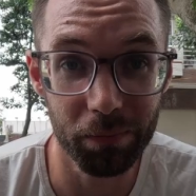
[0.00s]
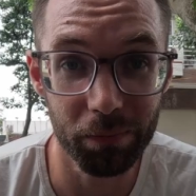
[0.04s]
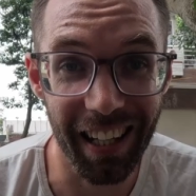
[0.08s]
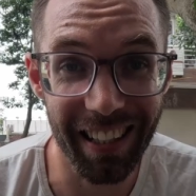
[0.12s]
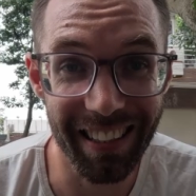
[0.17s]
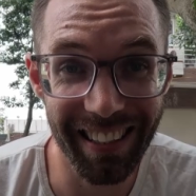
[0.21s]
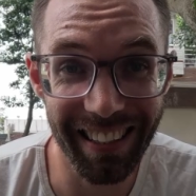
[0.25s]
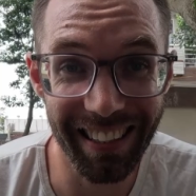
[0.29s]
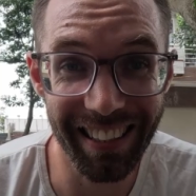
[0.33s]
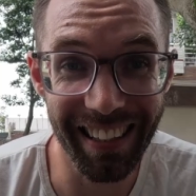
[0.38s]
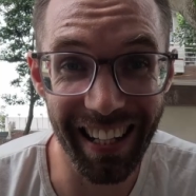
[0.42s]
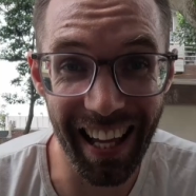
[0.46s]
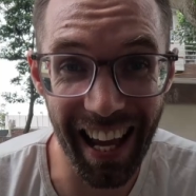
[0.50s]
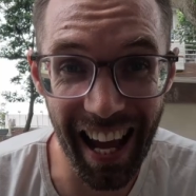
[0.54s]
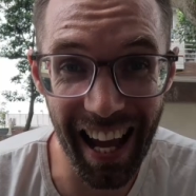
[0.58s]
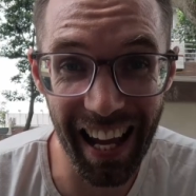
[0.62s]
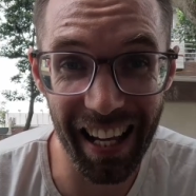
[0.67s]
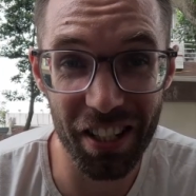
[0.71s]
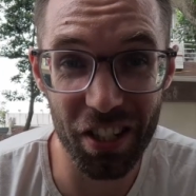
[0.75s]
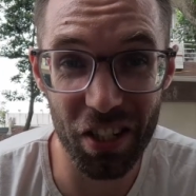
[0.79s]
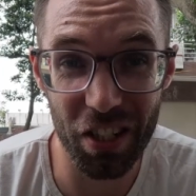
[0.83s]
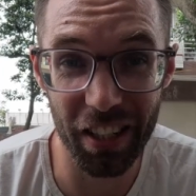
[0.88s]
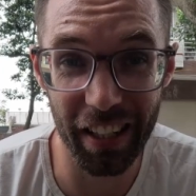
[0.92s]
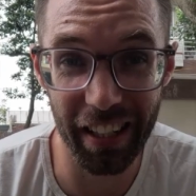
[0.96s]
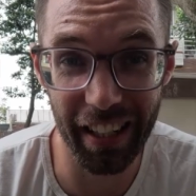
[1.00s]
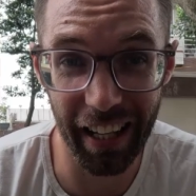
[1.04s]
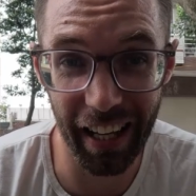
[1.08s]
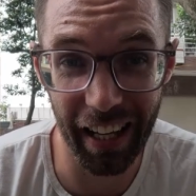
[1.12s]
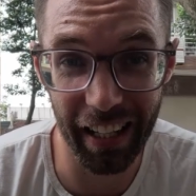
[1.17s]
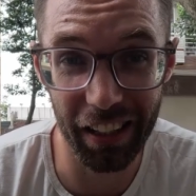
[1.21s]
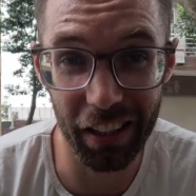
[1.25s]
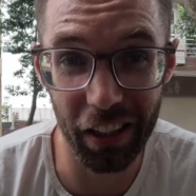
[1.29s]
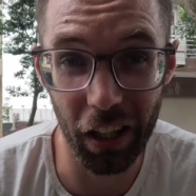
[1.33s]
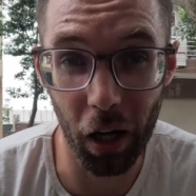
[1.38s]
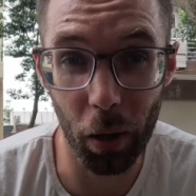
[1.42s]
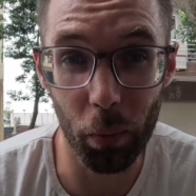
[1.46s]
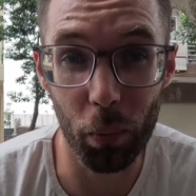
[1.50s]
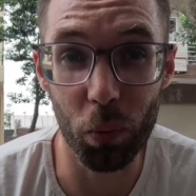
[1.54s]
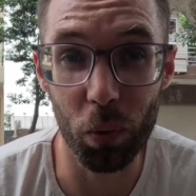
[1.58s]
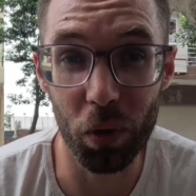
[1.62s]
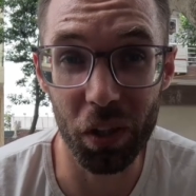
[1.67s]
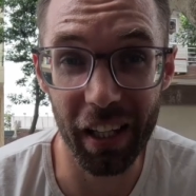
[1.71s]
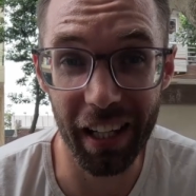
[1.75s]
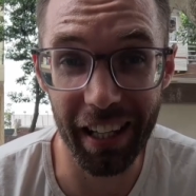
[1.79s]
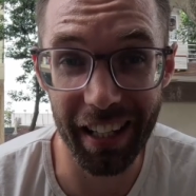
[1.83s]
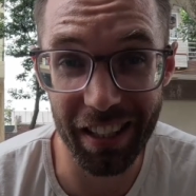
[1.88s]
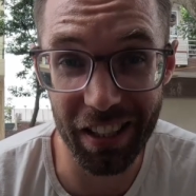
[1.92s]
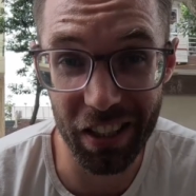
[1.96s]
I didn't actually end up
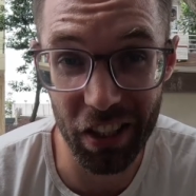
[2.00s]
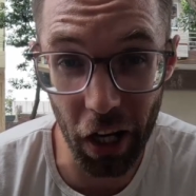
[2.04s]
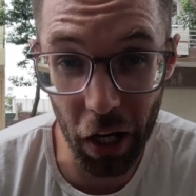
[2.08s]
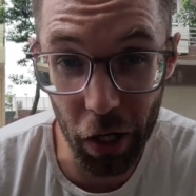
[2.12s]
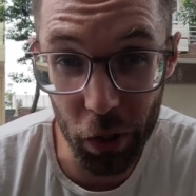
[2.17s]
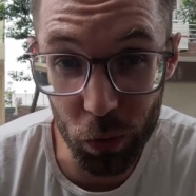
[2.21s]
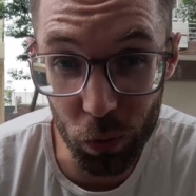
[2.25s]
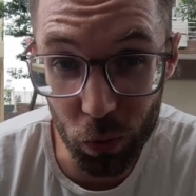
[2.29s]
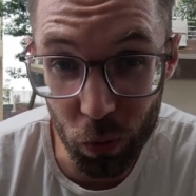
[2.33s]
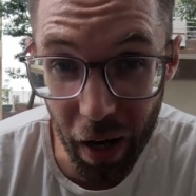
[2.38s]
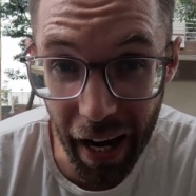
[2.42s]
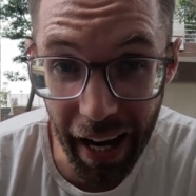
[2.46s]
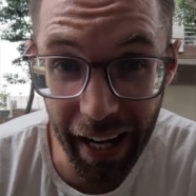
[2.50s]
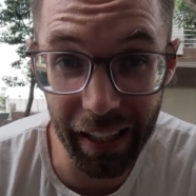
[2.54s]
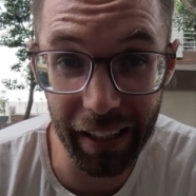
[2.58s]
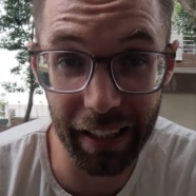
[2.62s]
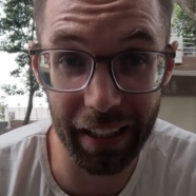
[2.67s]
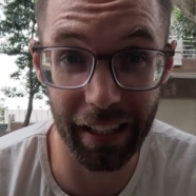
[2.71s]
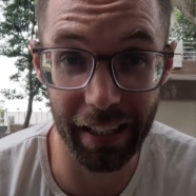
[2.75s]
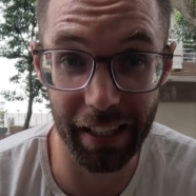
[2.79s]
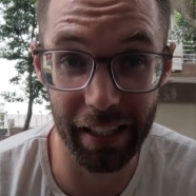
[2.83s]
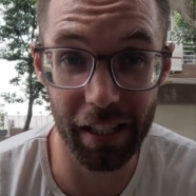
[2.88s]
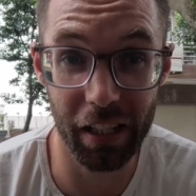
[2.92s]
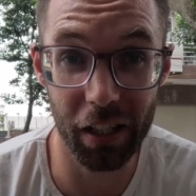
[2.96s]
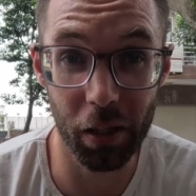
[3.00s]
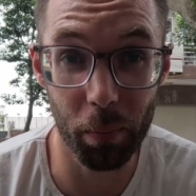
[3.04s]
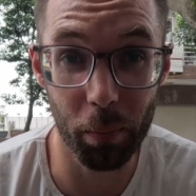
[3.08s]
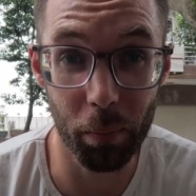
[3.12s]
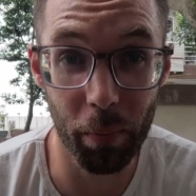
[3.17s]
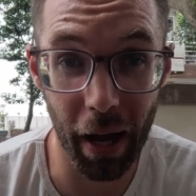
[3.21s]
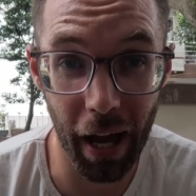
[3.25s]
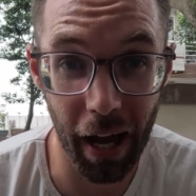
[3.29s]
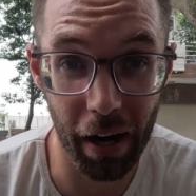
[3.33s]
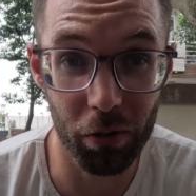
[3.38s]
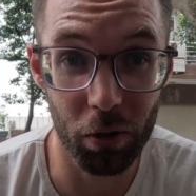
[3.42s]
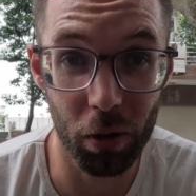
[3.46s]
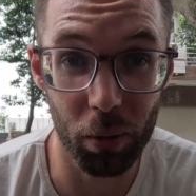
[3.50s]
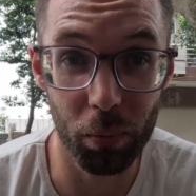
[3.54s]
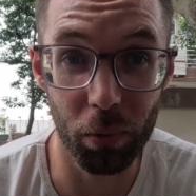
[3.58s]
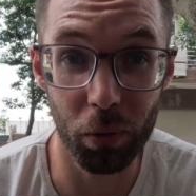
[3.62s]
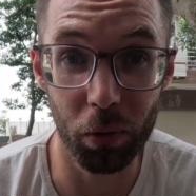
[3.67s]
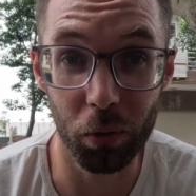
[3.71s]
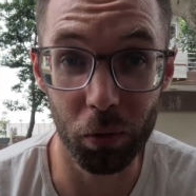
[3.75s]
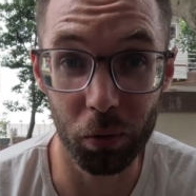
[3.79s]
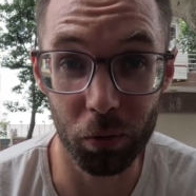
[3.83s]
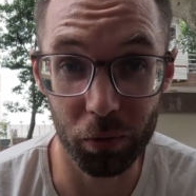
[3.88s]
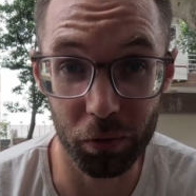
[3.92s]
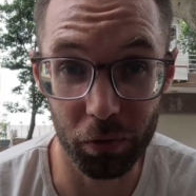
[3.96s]
with a directly
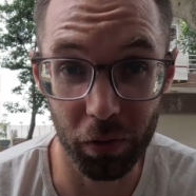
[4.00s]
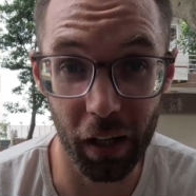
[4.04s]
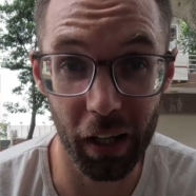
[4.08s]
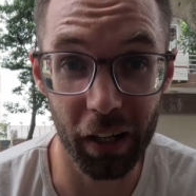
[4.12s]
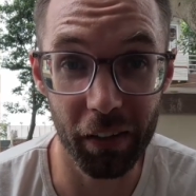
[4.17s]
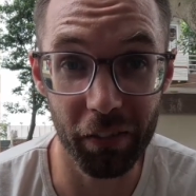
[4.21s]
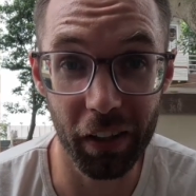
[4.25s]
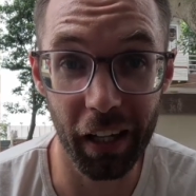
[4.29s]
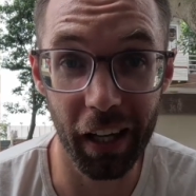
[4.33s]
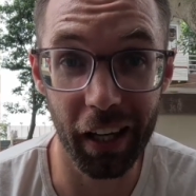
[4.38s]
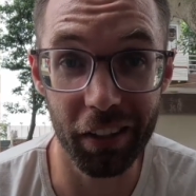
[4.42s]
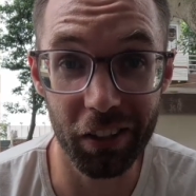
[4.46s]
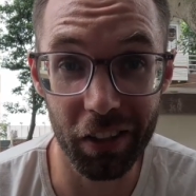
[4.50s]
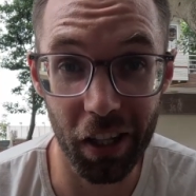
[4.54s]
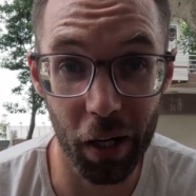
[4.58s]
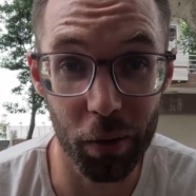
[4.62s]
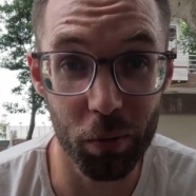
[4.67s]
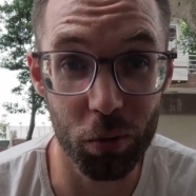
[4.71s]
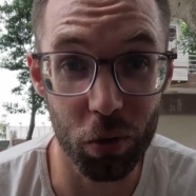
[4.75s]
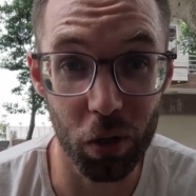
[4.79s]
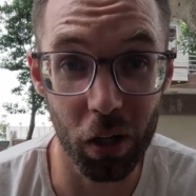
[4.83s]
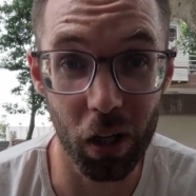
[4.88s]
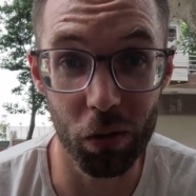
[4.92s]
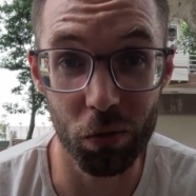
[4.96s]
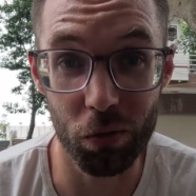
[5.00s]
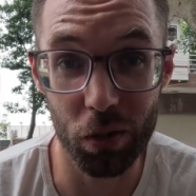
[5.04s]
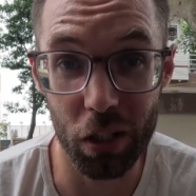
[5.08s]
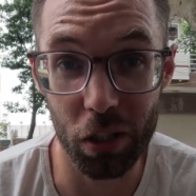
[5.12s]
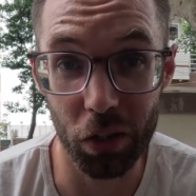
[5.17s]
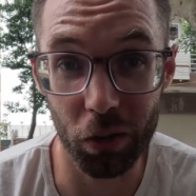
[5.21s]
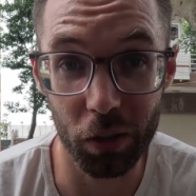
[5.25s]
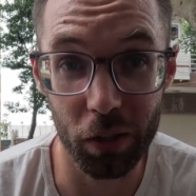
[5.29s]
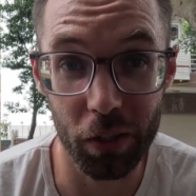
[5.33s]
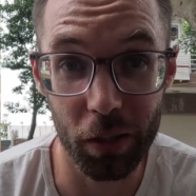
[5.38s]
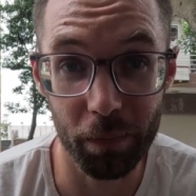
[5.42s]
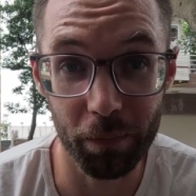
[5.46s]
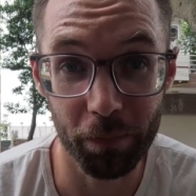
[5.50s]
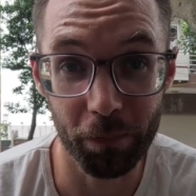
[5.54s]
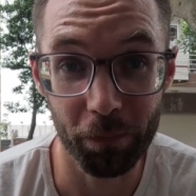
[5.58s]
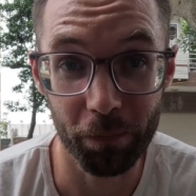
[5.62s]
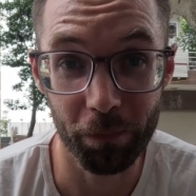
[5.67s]
comparable 5k time trial result,